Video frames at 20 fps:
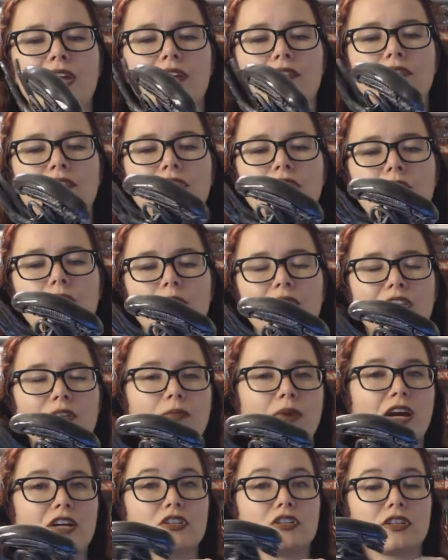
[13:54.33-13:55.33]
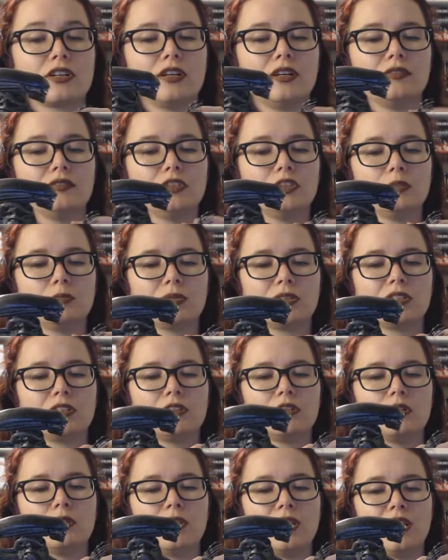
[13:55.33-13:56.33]
Thankfully, with the magic of super
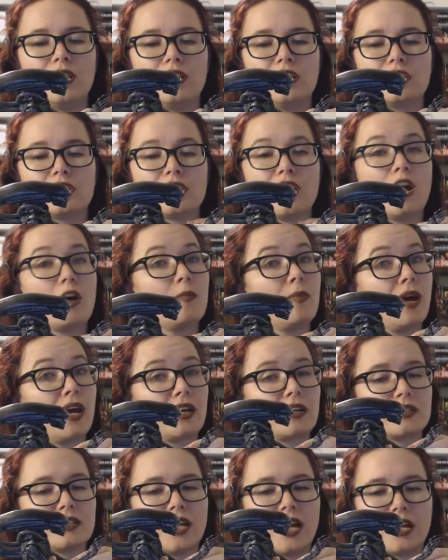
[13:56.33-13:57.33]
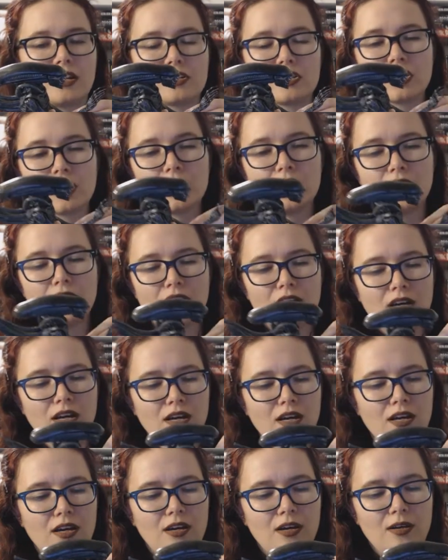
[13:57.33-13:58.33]
glue, it is now back attached.
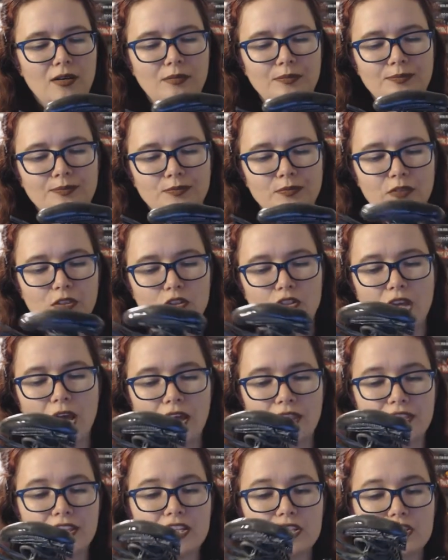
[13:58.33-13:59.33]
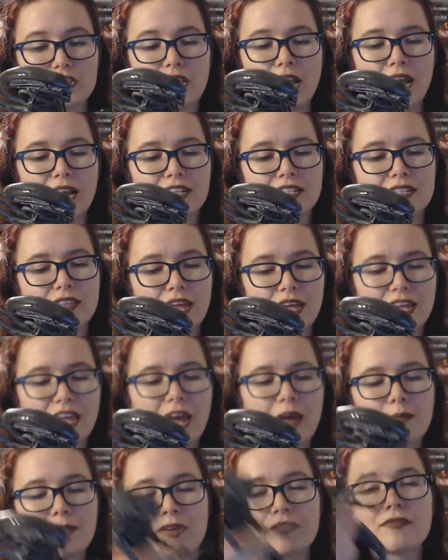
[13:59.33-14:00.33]
So yeah, these guys, they
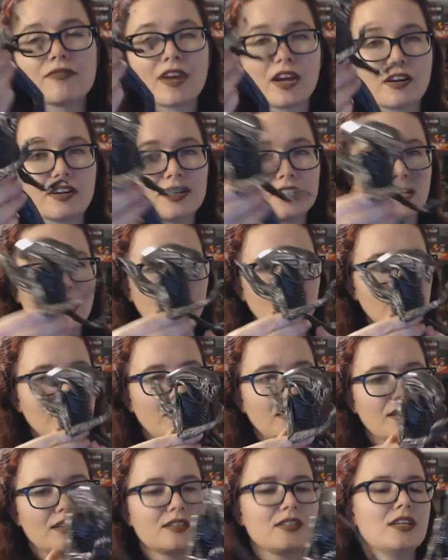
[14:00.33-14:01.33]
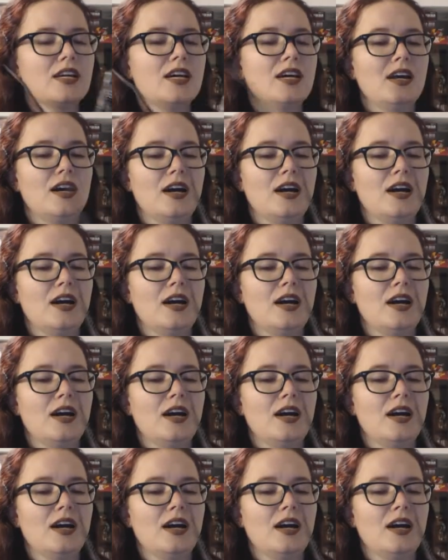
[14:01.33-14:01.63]
can be very delicate.